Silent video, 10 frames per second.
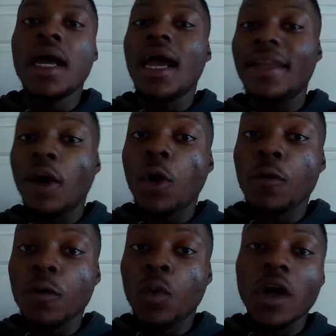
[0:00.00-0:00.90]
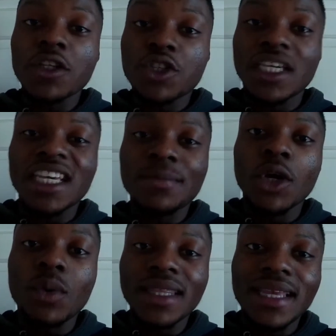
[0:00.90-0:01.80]
And once you keep
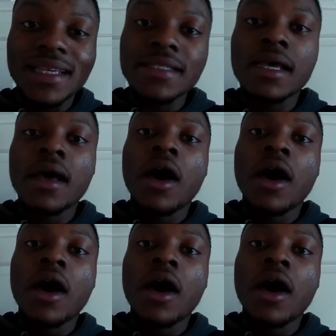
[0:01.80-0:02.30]
doing this